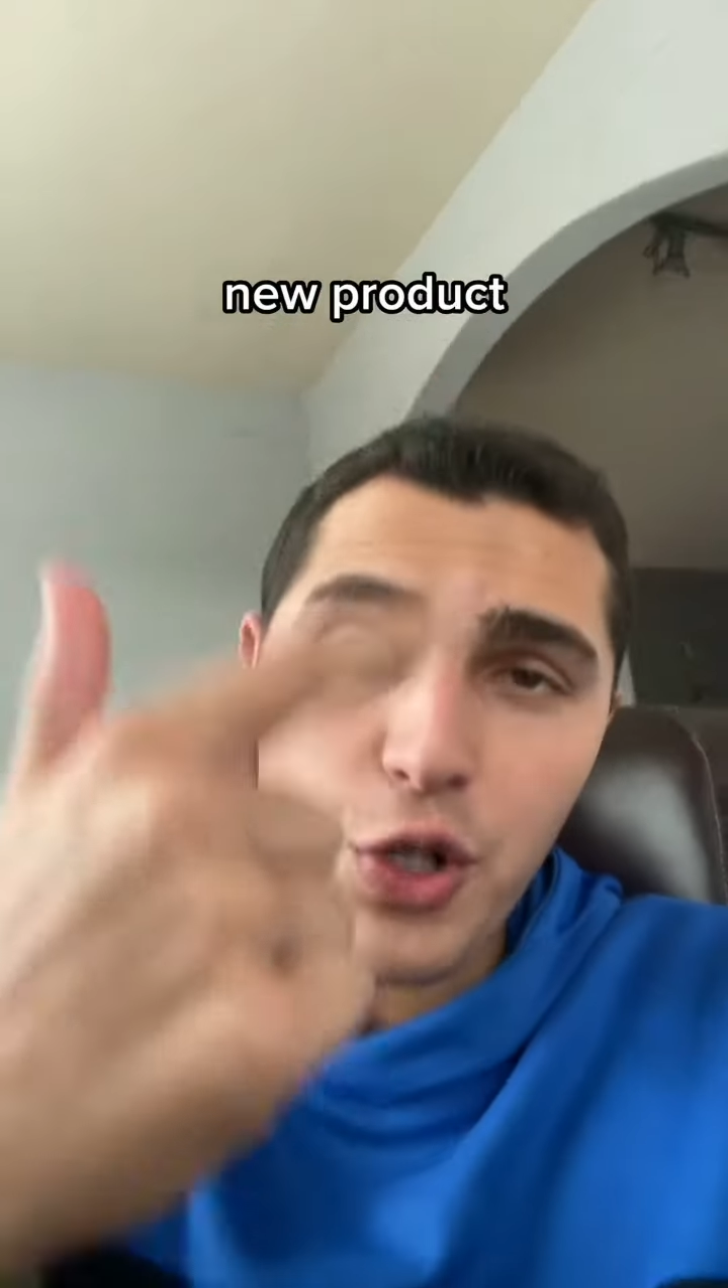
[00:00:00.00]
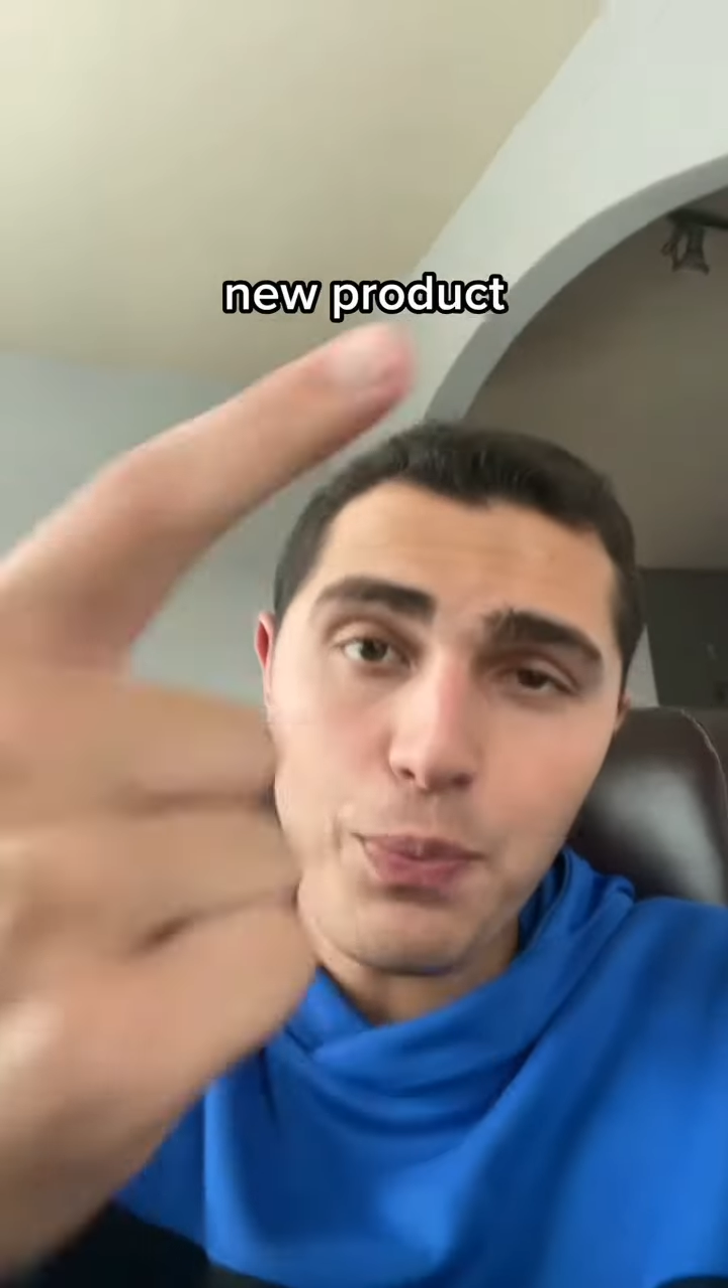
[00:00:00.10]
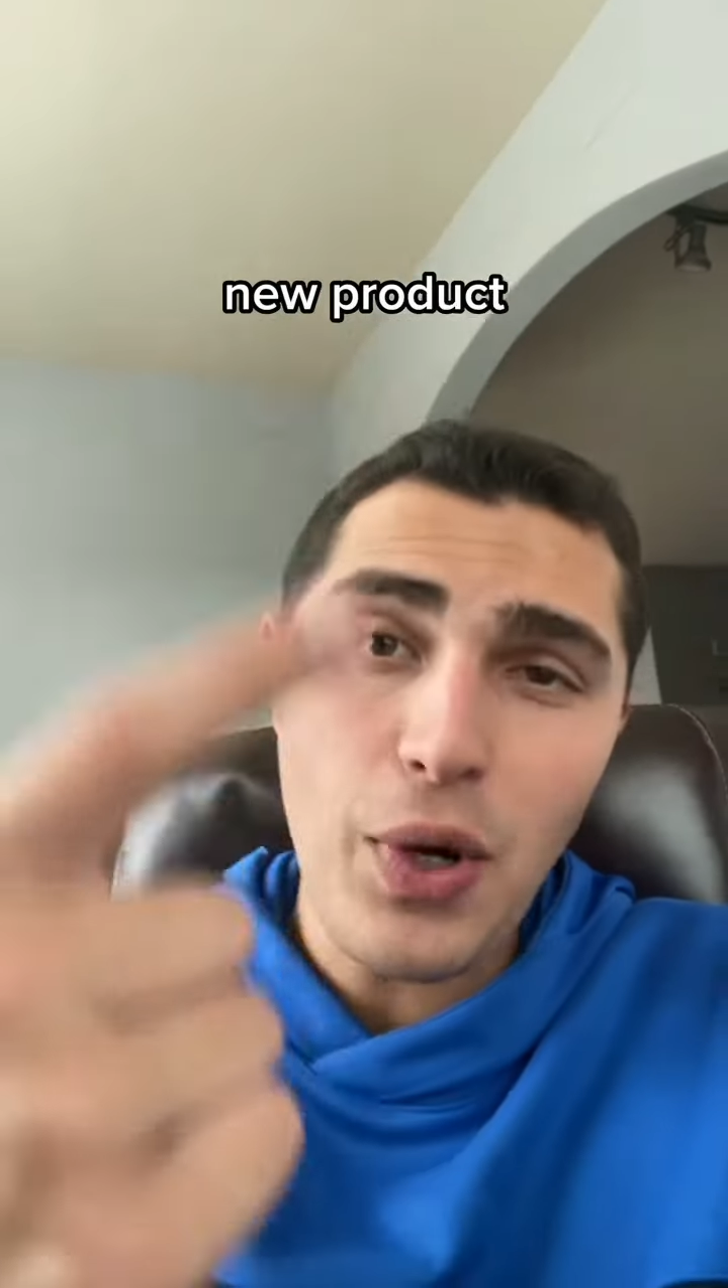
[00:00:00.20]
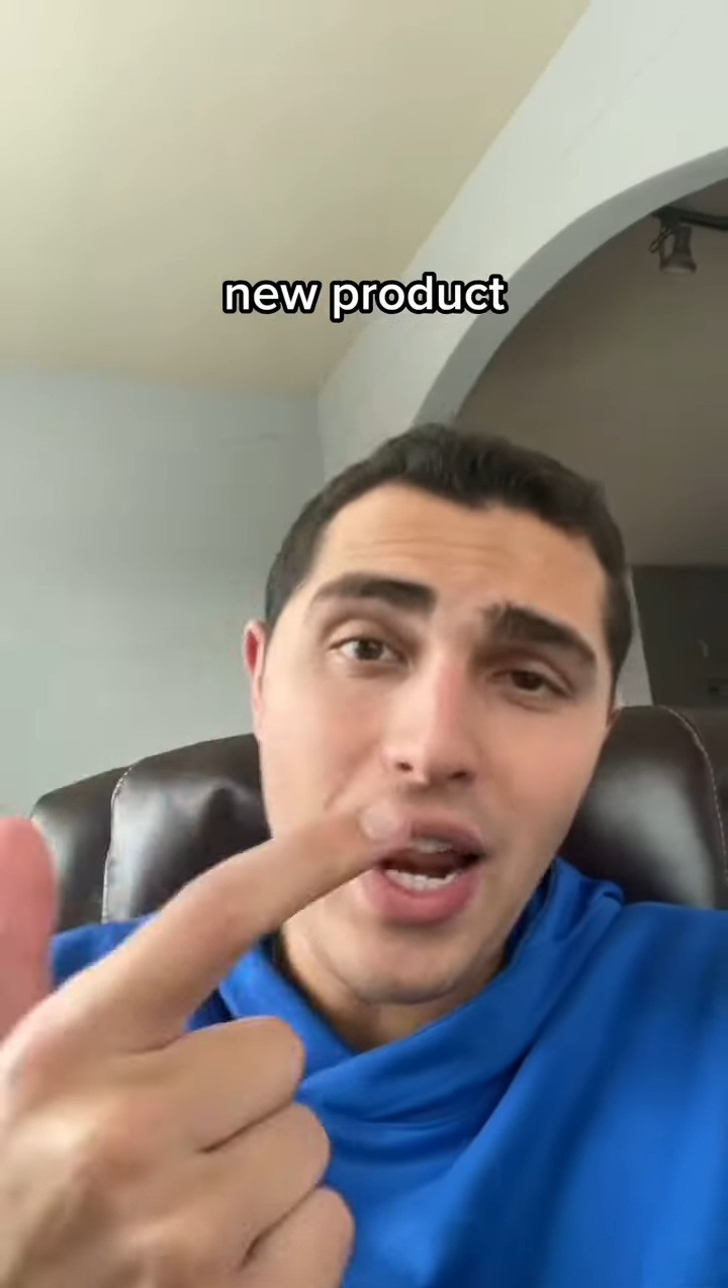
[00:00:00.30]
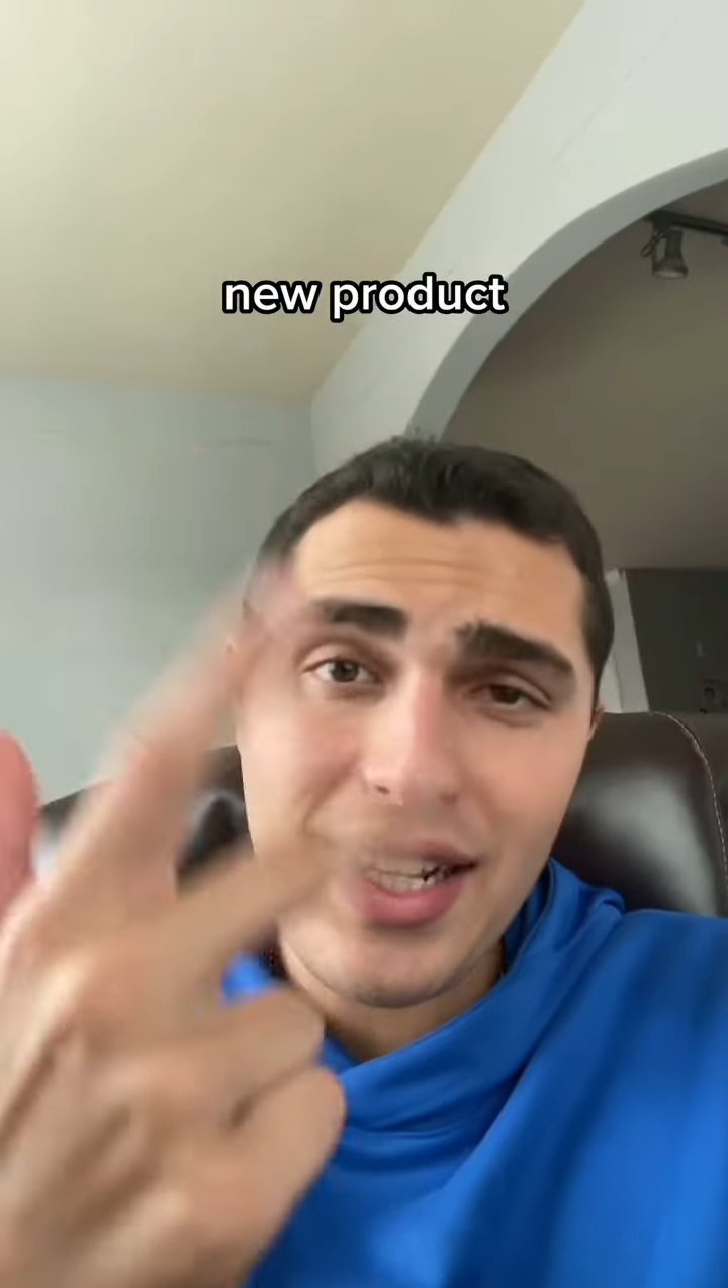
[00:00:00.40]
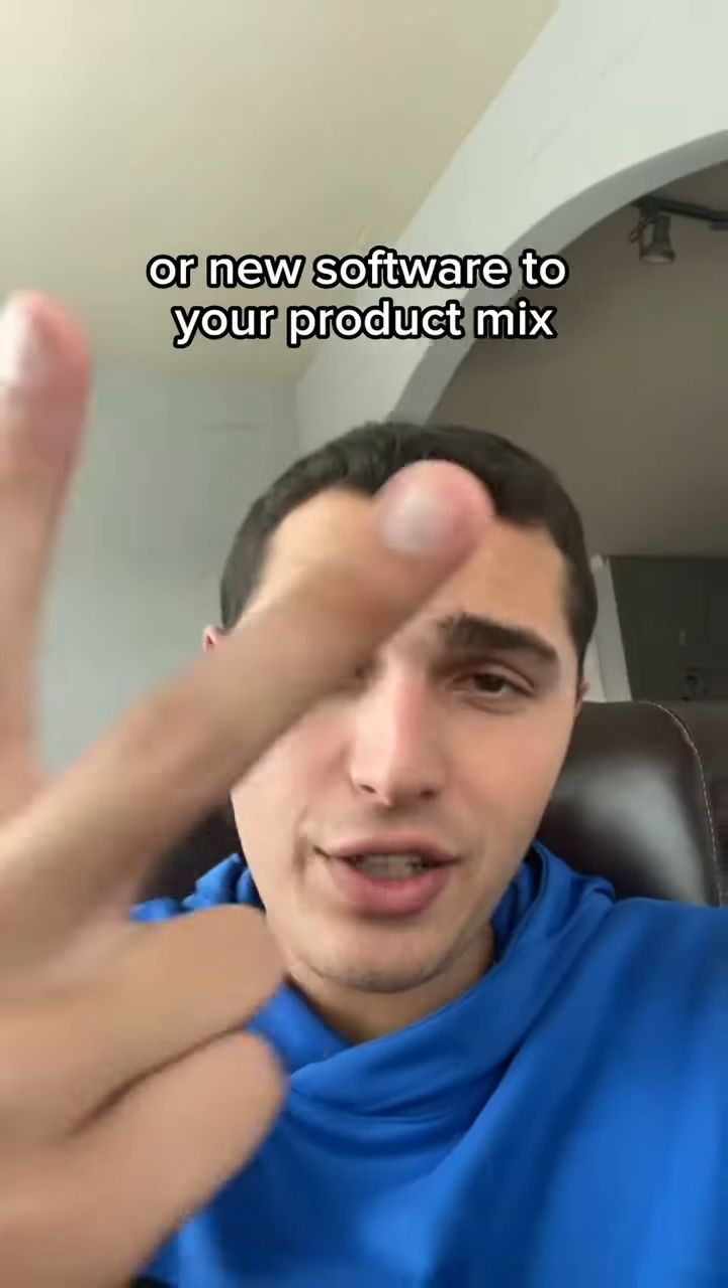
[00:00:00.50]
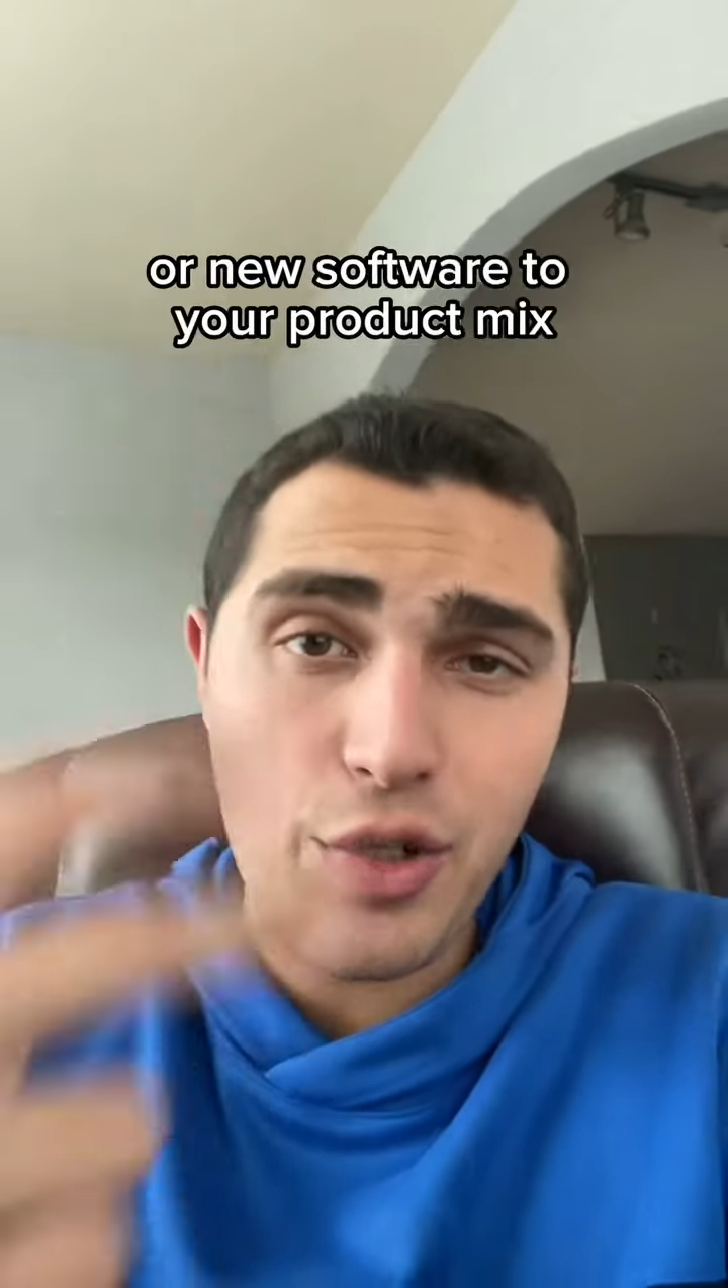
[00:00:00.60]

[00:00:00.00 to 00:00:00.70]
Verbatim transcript: new product,